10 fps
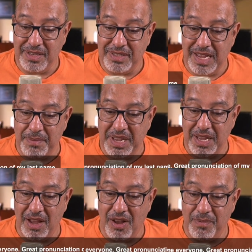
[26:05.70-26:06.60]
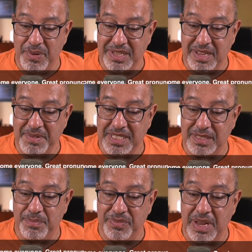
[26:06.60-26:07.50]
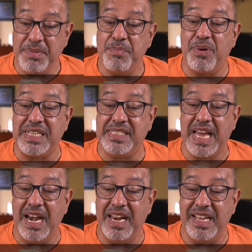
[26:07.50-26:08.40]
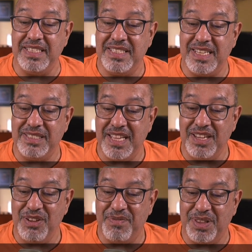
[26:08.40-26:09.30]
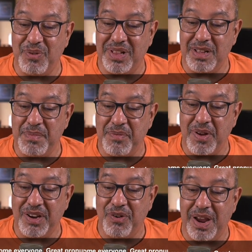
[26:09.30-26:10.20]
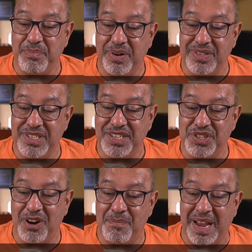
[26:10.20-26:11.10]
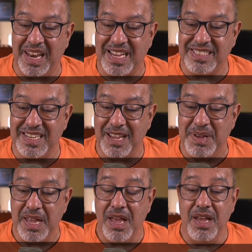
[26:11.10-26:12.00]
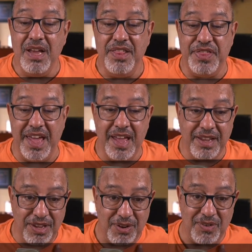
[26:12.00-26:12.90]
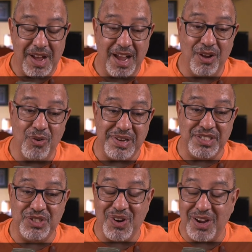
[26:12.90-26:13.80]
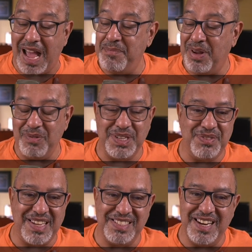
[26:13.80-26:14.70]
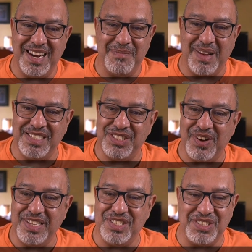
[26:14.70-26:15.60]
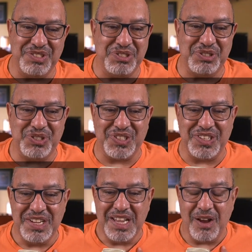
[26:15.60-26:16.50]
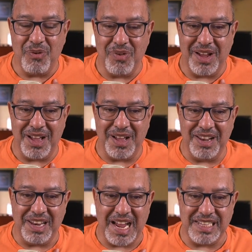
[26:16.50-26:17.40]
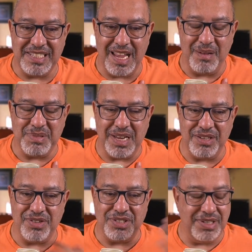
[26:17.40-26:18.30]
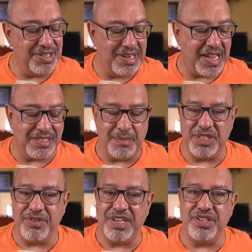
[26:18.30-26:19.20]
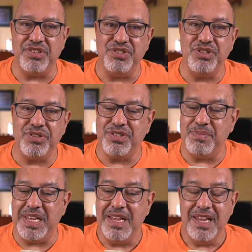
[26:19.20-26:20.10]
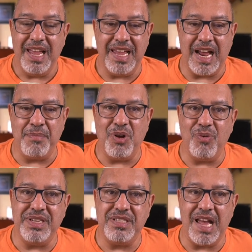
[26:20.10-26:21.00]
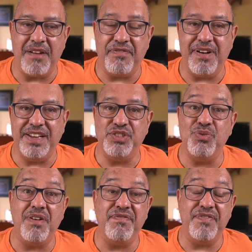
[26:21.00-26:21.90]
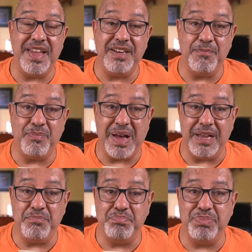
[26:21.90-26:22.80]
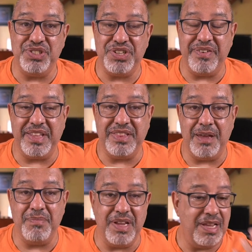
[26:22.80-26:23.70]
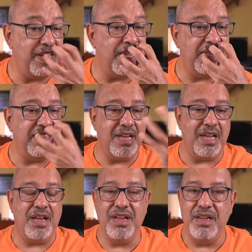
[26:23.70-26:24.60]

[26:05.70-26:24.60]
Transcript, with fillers: Debbie says, Debbie Brazzale says, thank you for the welcome, everyone. Great pronunciation on my last name. Thank you. I always struggle. I'm always fascinated by strange and unusual last names, and your last name is strange and unusual to me, and I'm always afraid to offend by butchering them in the